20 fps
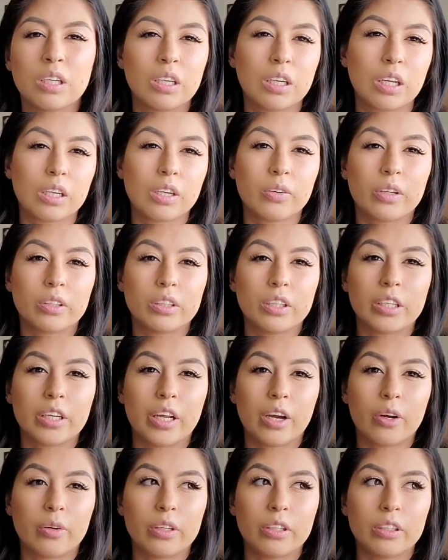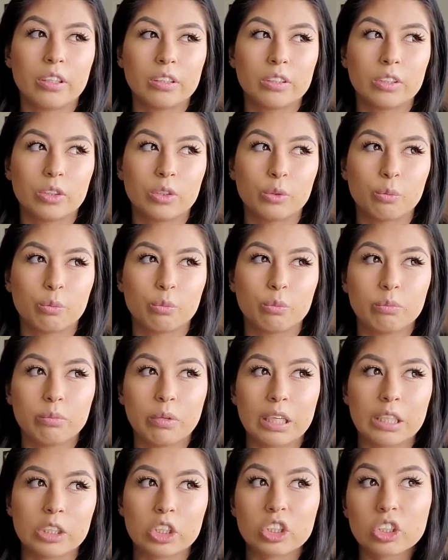Like around an hour, and to
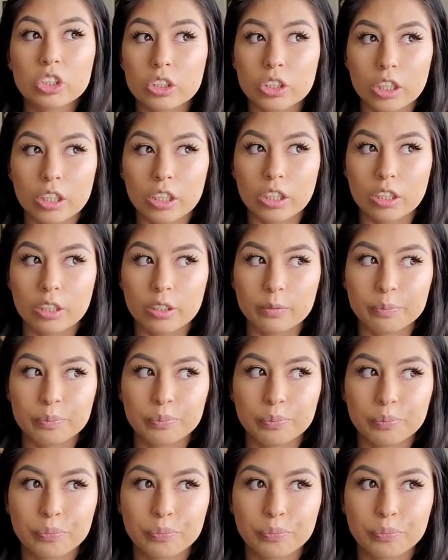make sure